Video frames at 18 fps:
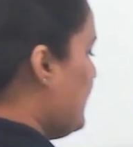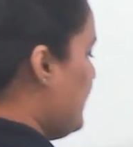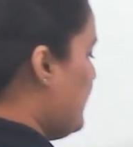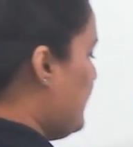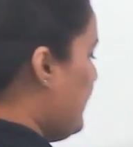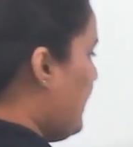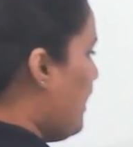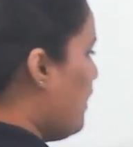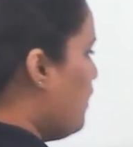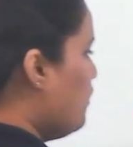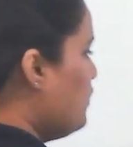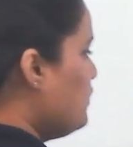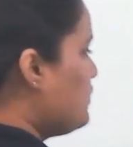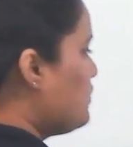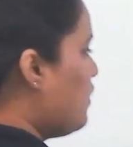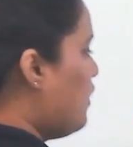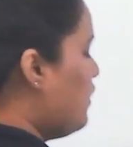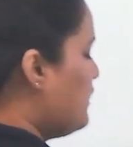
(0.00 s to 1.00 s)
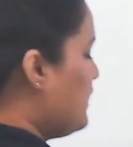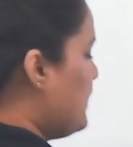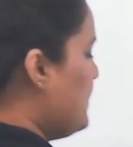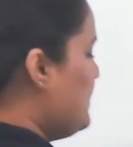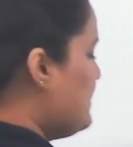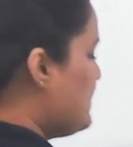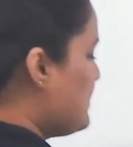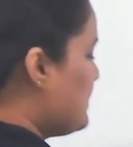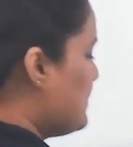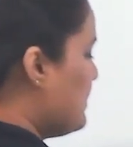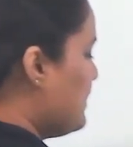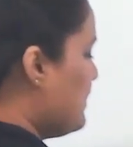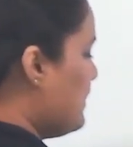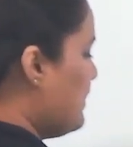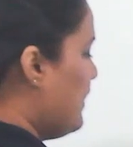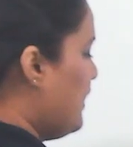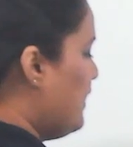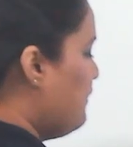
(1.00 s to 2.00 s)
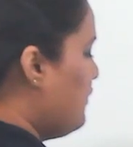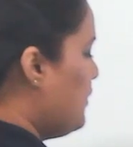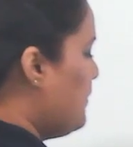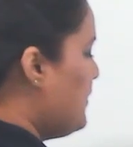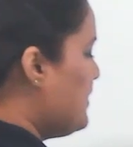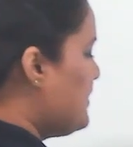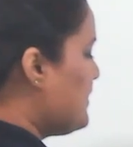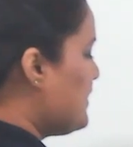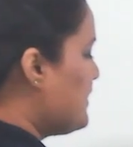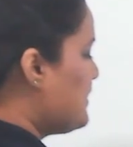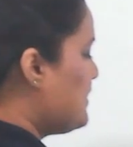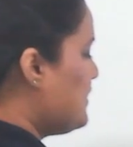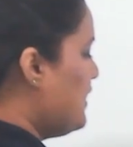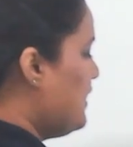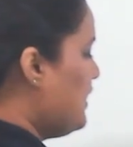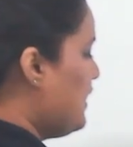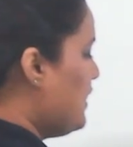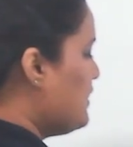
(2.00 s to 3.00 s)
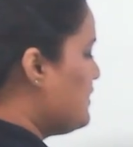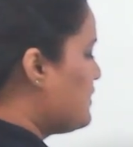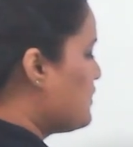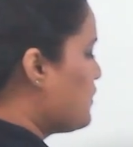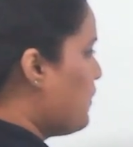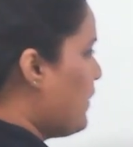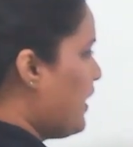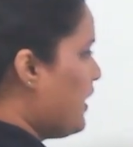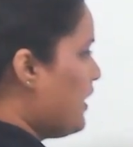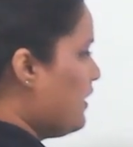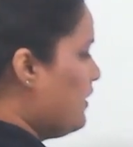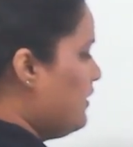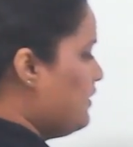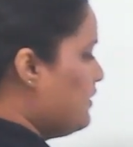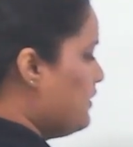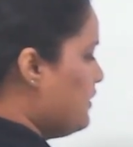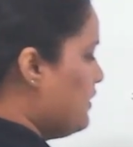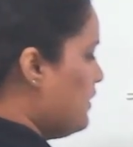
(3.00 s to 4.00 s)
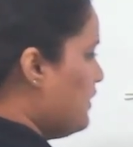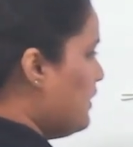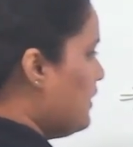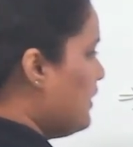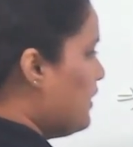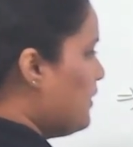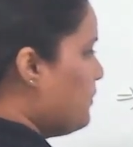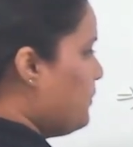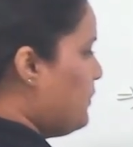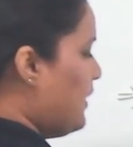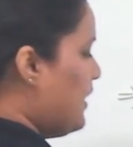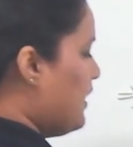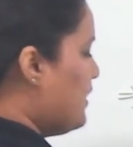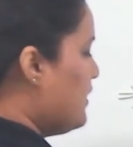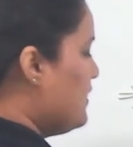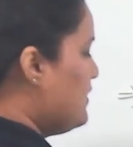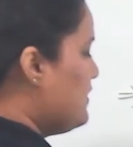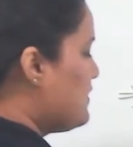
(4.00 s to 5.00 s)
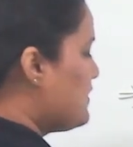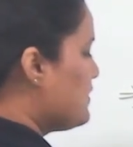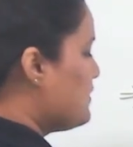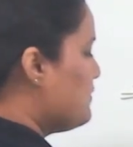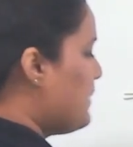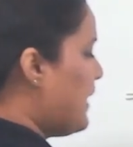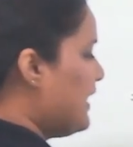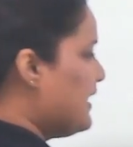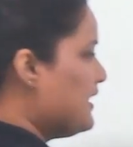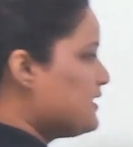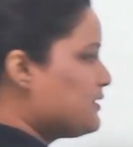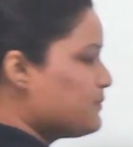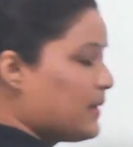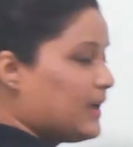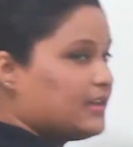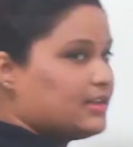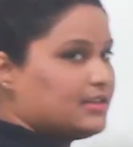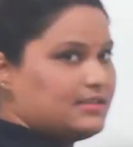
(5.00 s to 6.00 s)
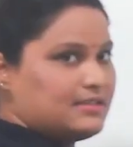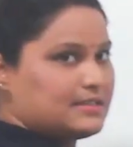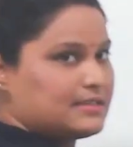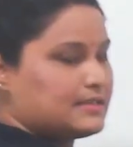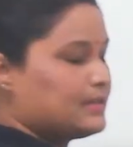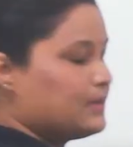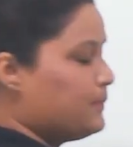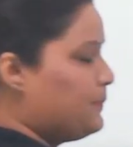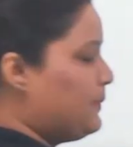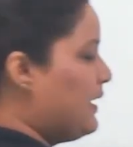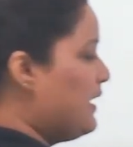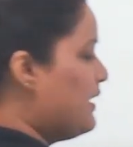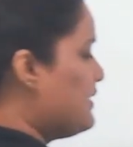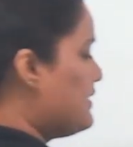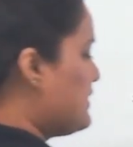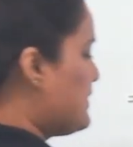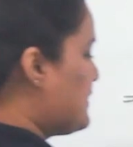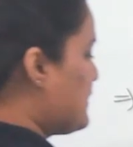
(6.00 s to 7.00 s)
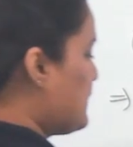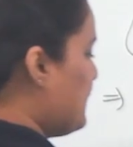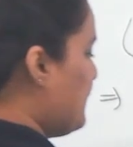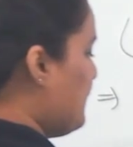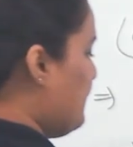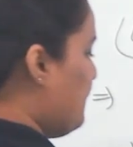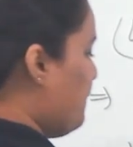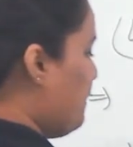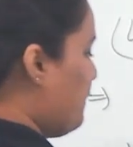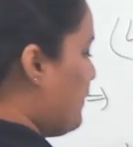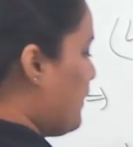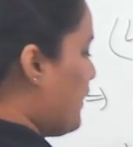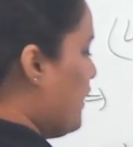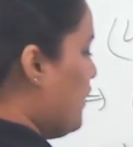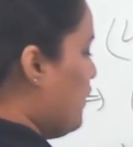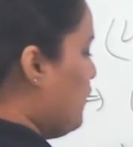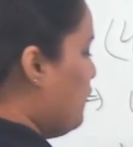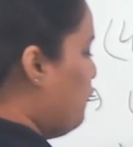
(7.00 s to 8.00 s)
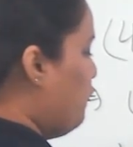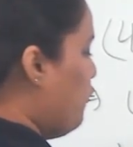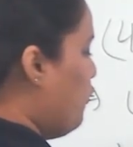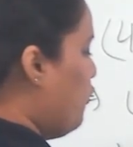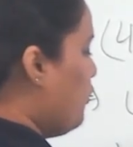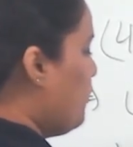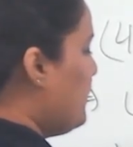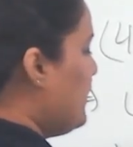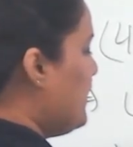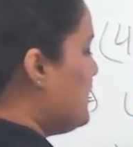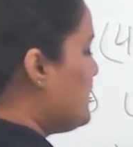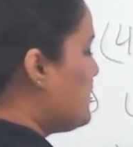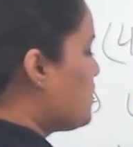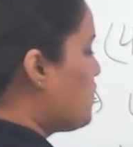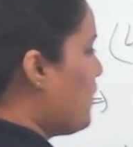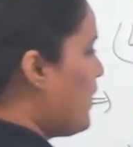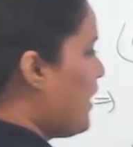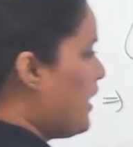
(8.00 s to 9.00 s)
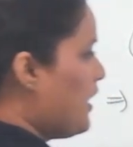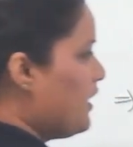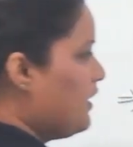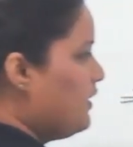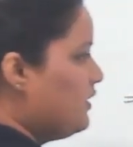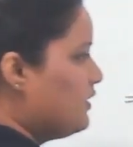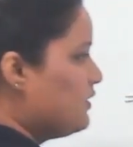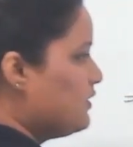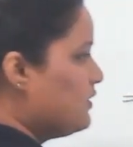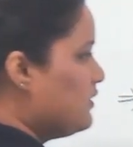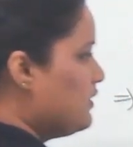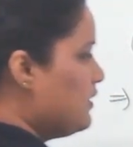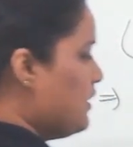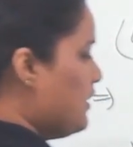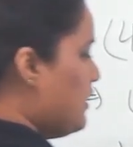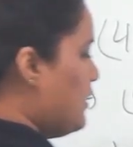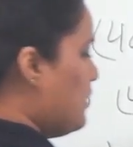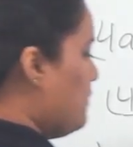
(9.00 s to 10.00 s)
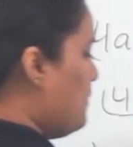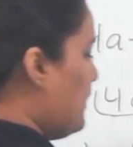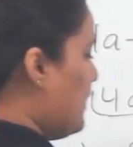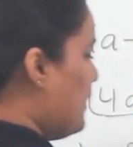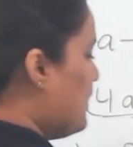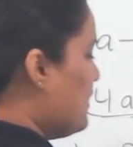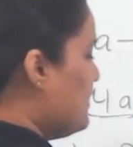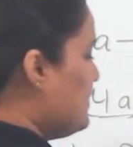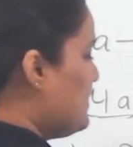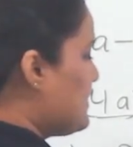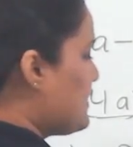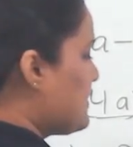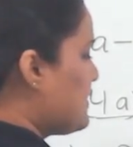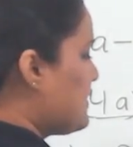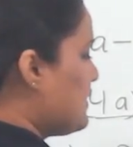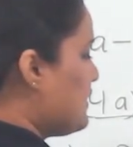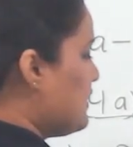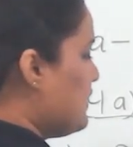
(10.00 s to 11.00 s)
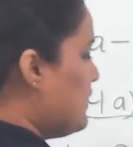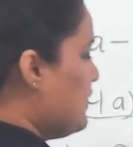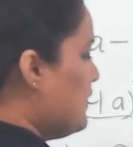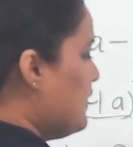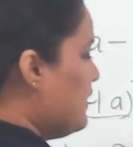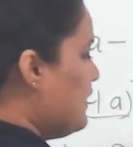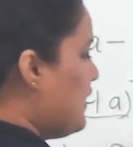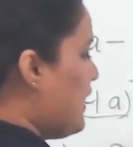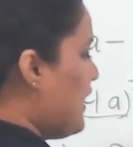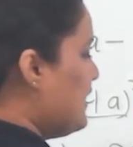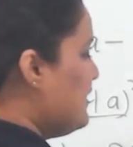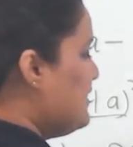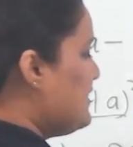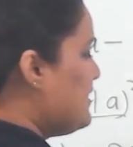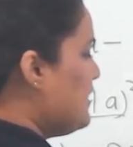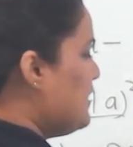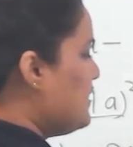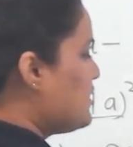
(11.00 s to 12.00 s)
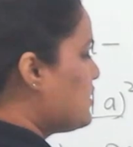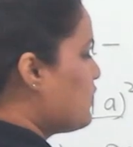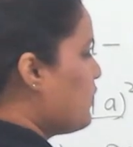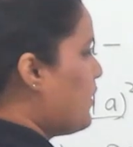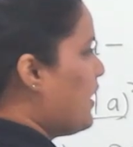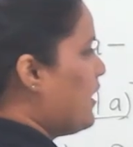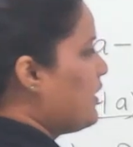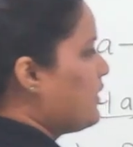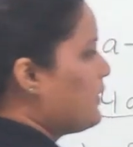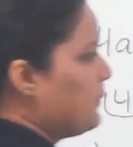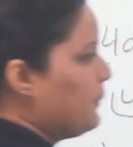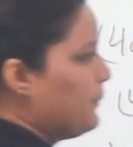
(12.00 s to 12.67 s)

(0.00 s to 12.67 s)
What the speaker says: Now solve this. It will be 16a square plus minus plus 4b square plus 9c square.